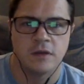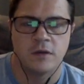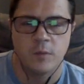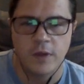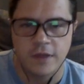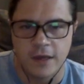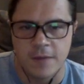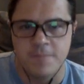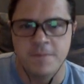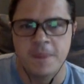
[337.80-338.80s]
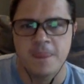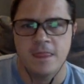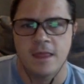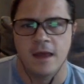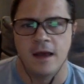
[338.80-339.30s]
with him
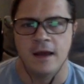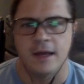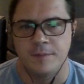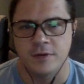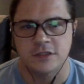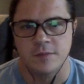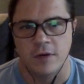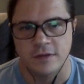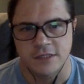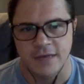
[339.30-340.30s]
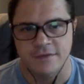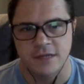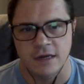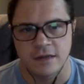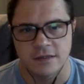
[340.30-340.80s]
and puts him on the safe
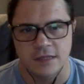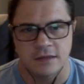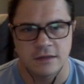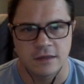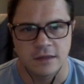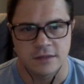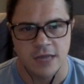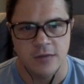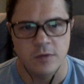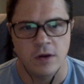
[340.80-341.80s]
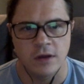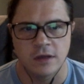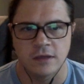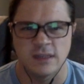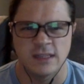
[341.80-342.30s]
side of the sidewalk,
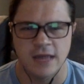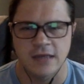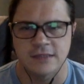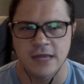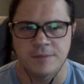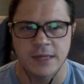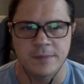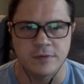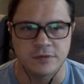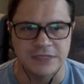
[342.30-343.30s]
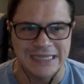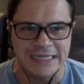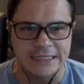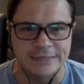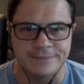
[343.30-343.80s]
knocks down people who
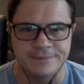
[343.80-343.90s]
tease him.